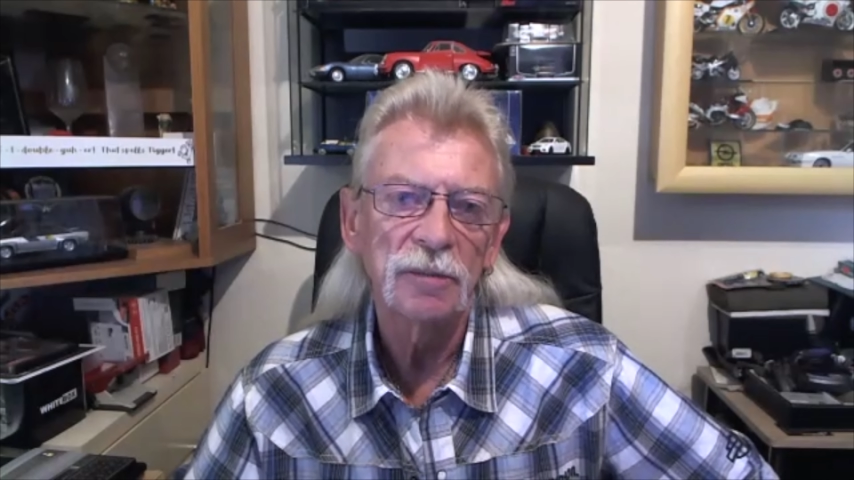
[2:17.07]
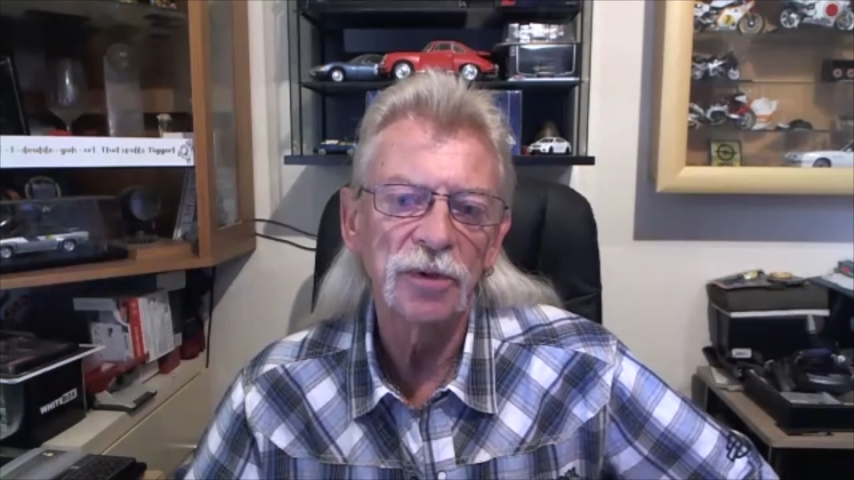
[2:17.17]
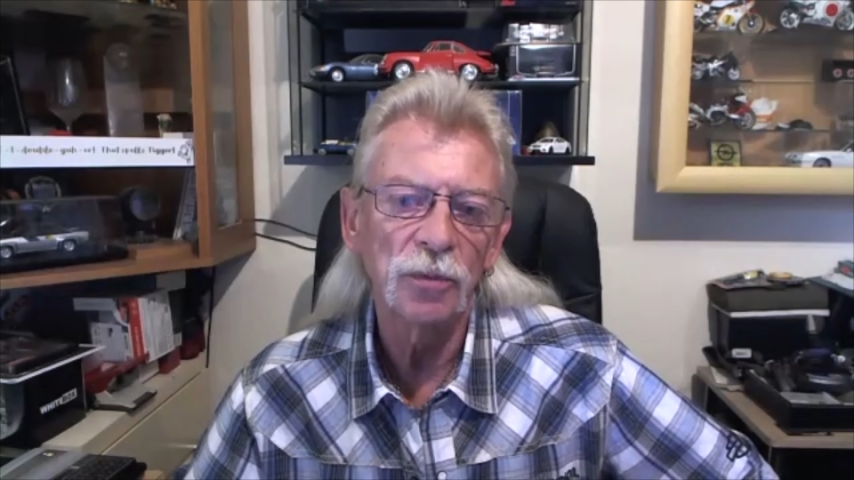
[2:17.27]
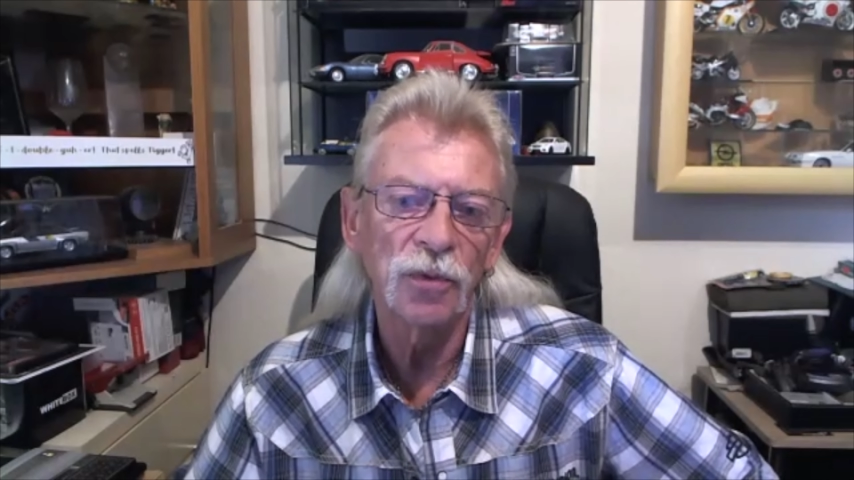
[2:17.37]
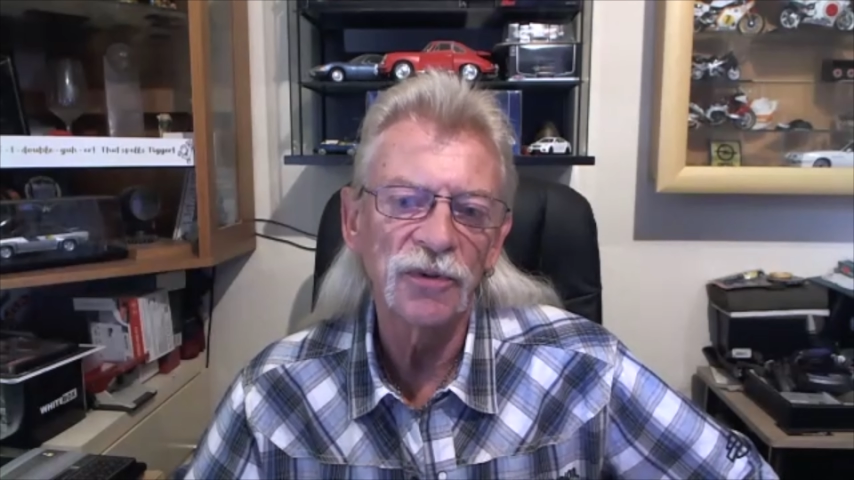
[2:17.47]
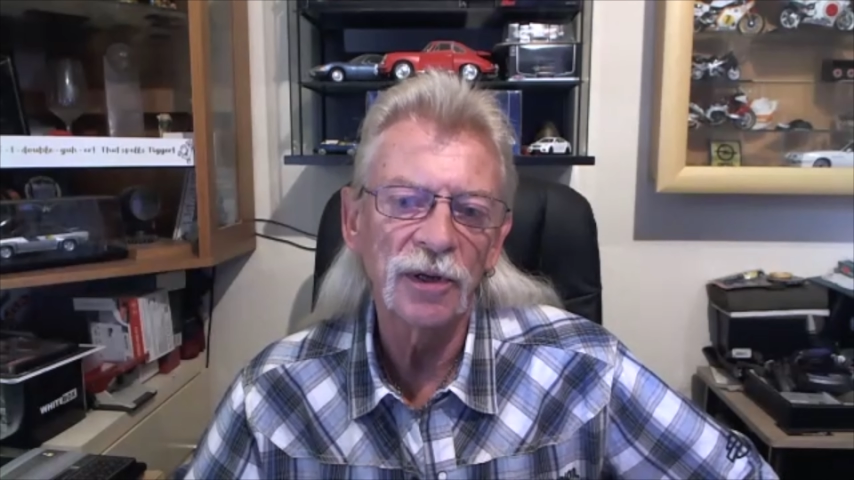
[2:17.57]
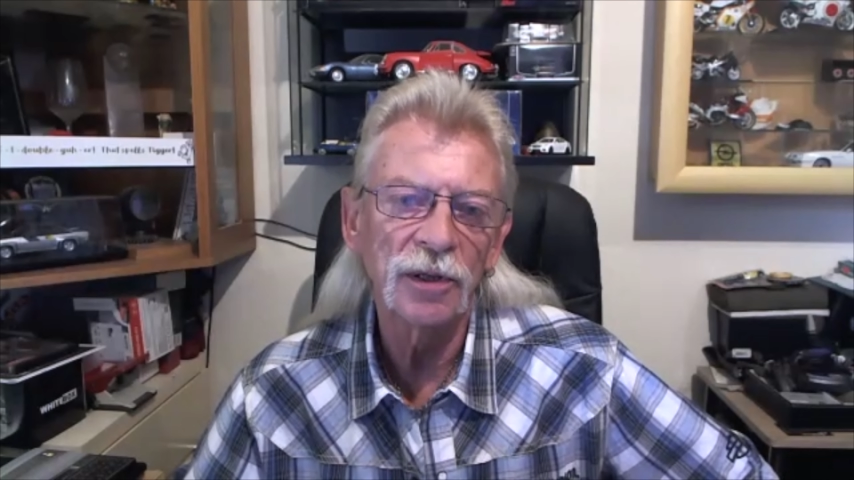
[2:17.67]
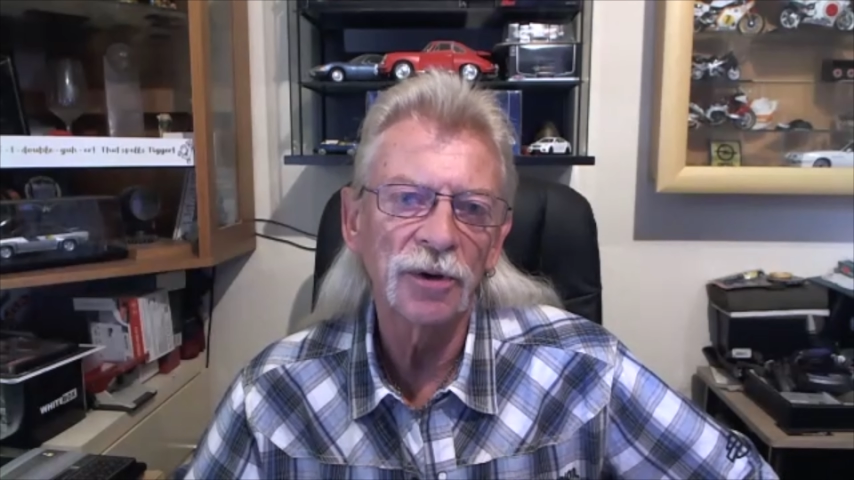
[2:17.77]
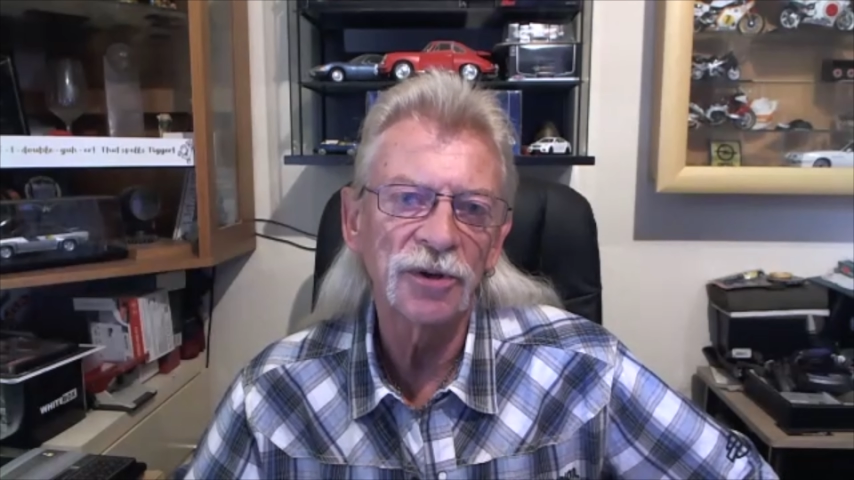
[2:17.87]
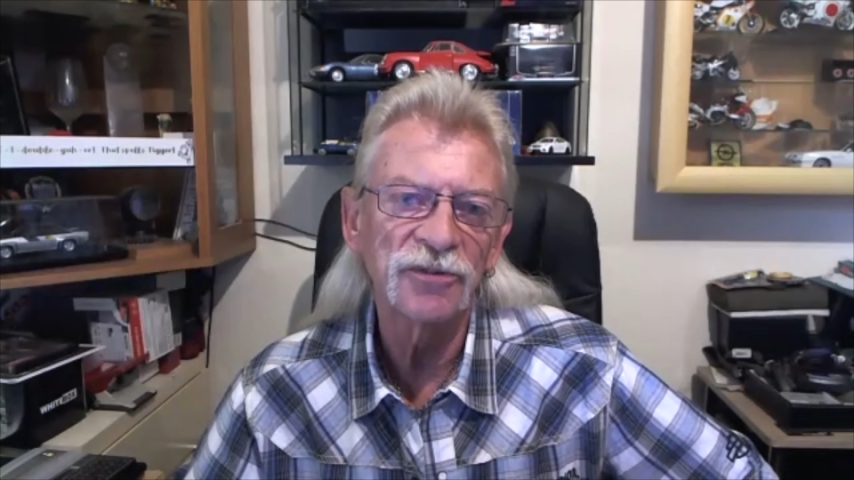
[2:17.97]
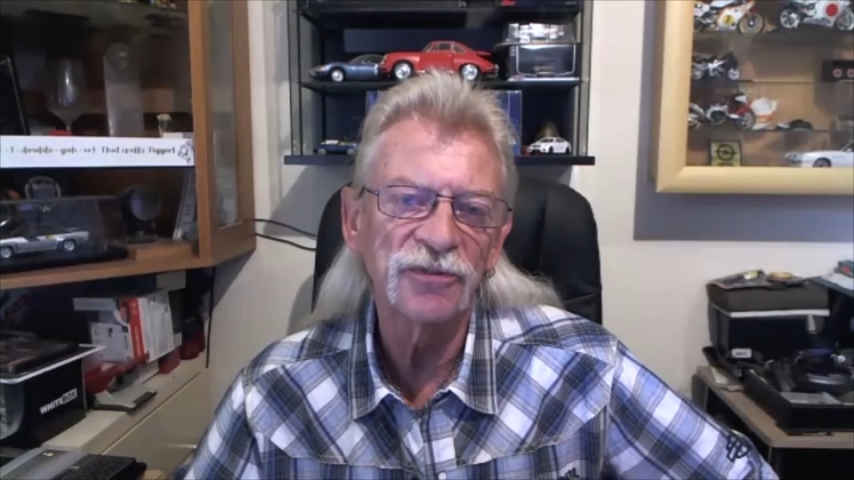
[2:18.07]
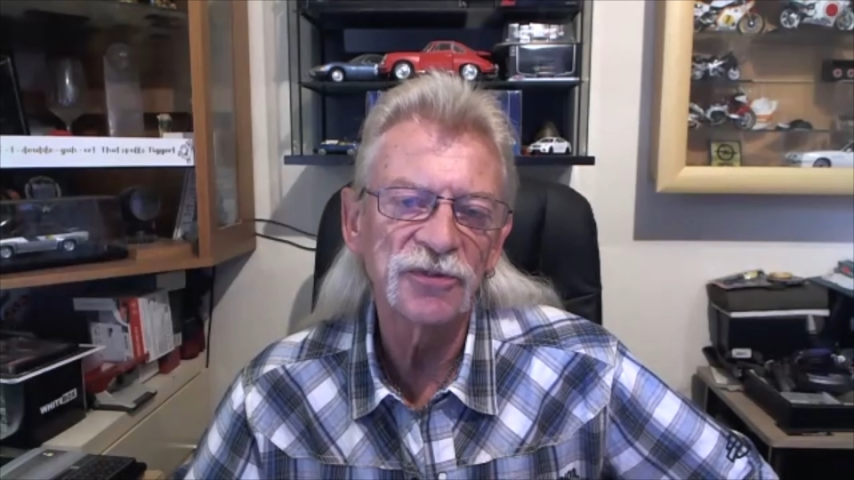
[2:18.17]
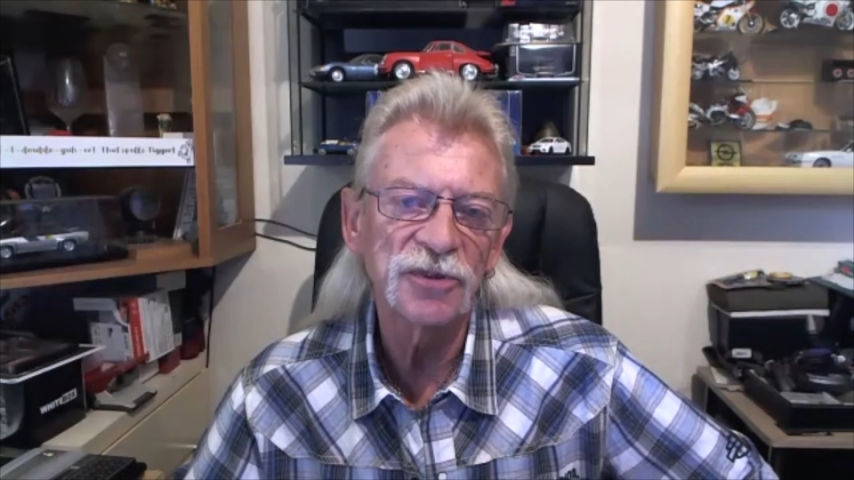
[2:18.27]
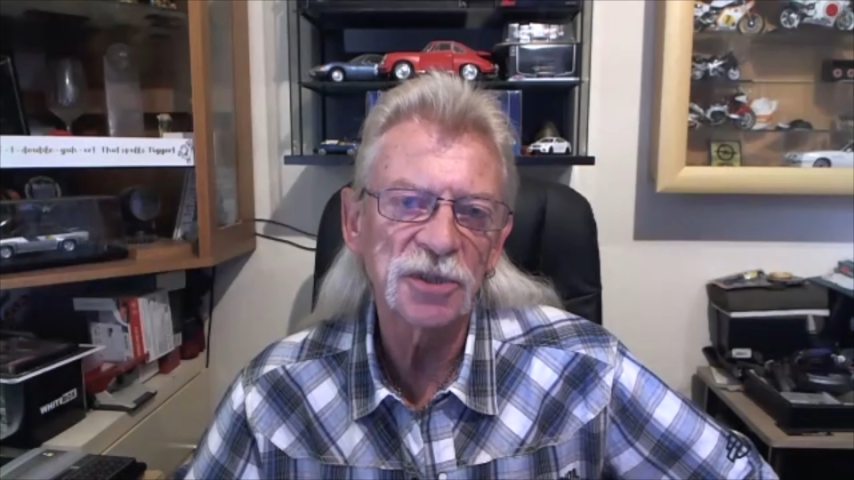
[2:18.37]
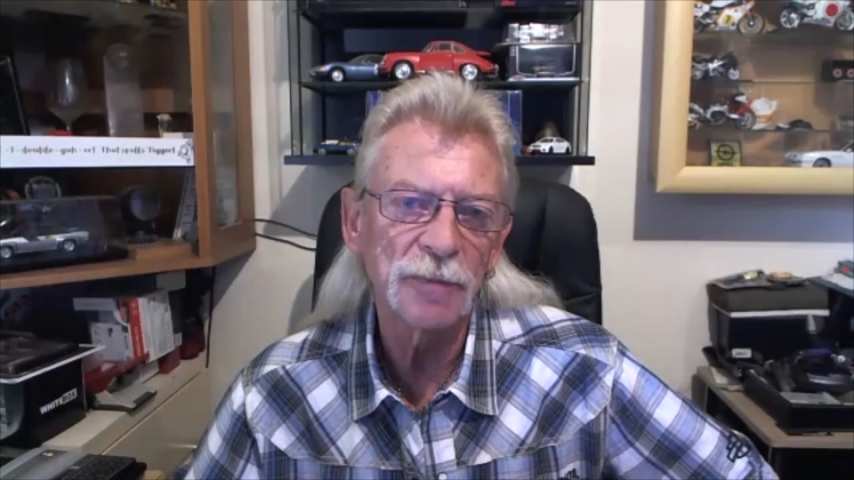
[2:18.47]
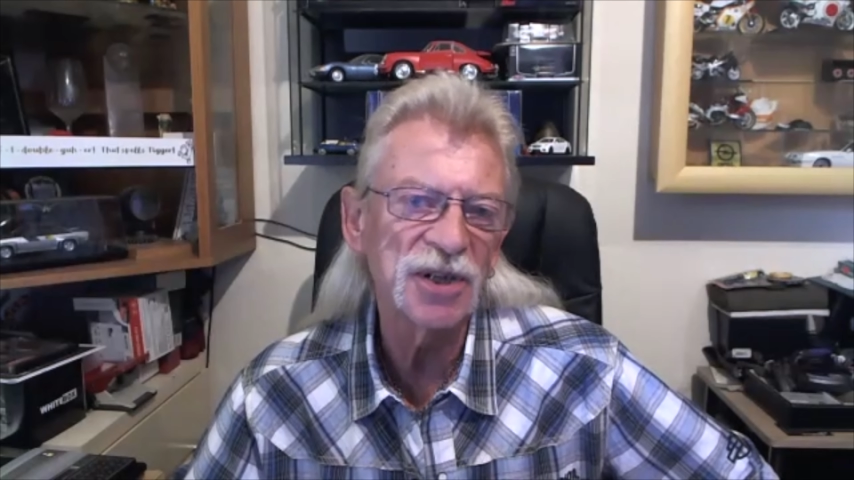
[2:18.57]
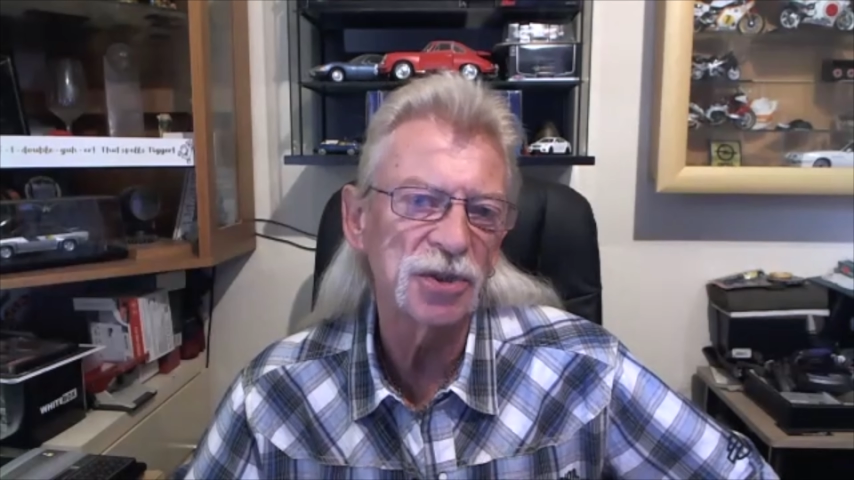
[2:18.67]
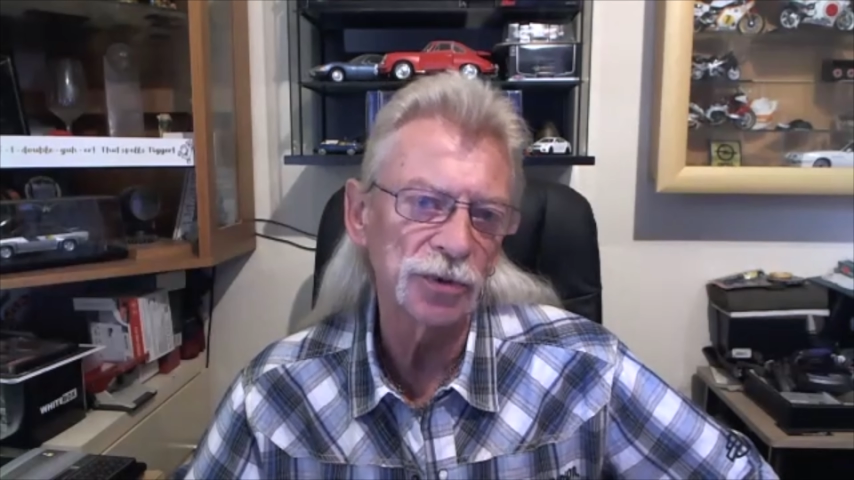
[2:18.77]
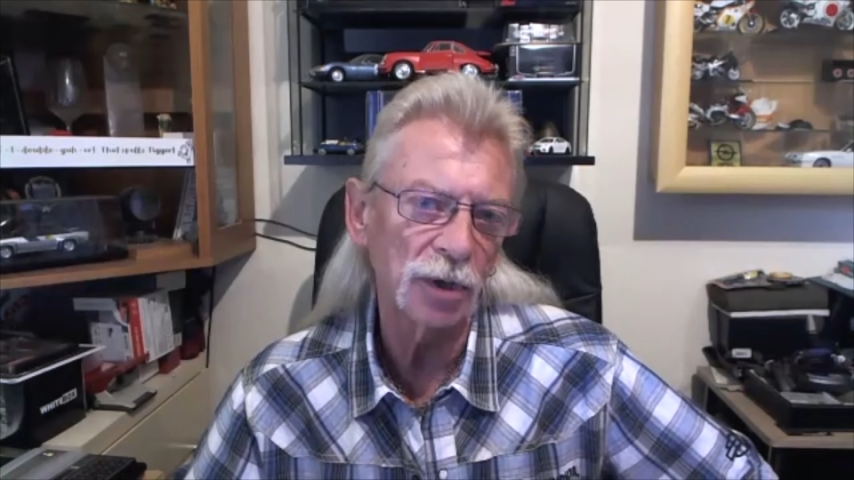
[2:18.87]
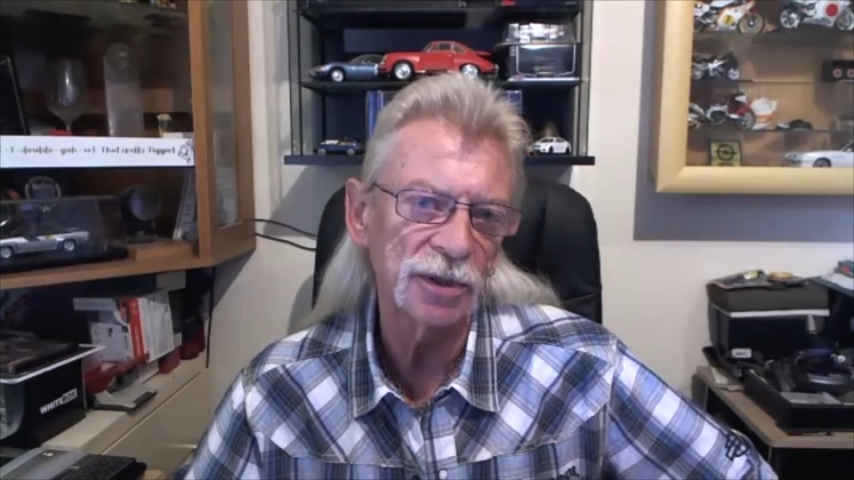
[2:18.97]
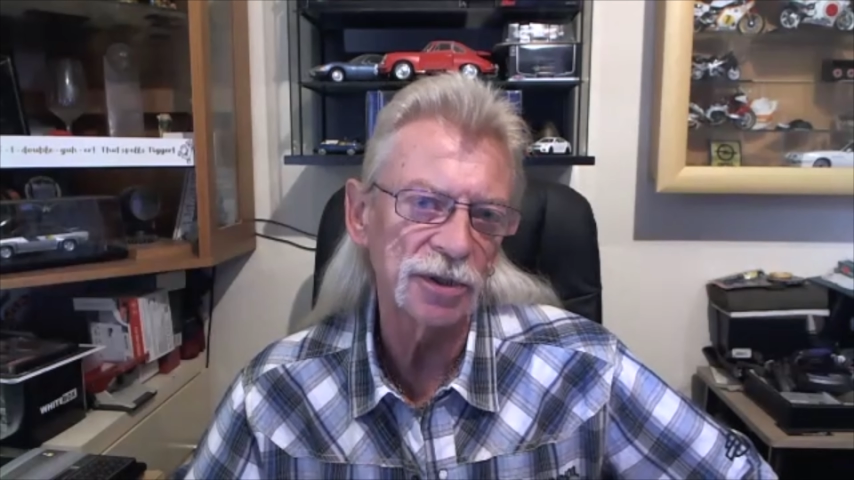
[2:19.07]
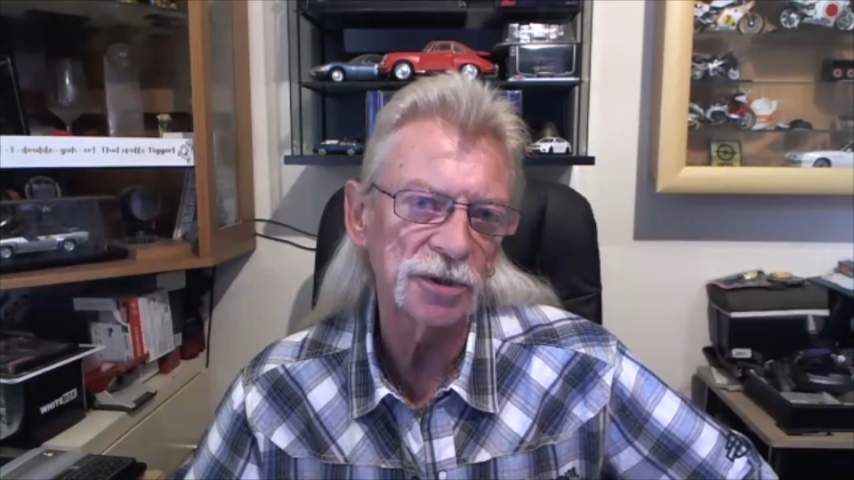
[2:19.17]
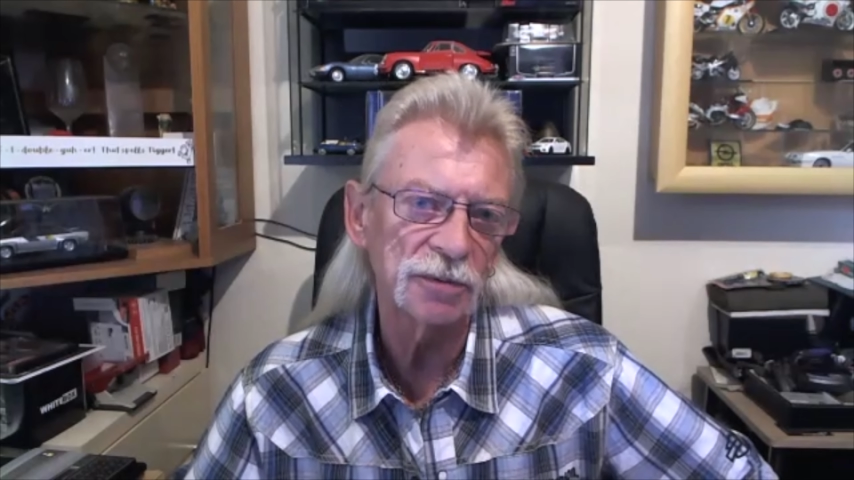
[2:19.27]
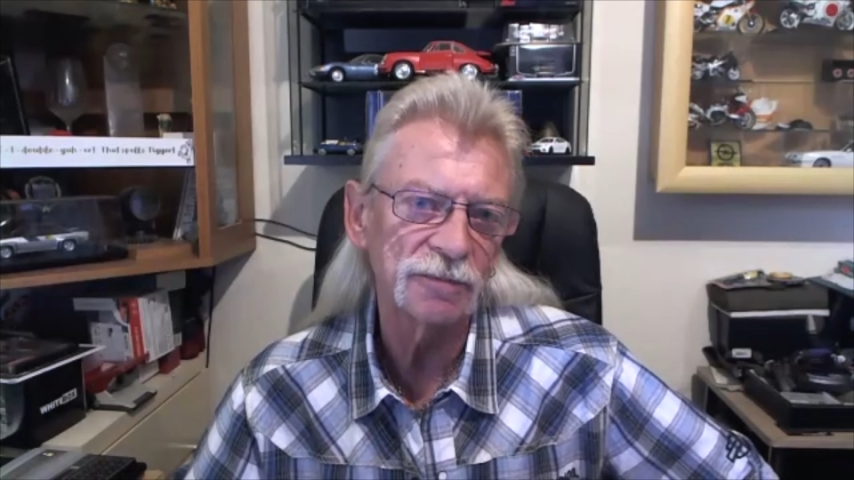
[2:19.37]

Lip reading: but with a lot of special knowledge.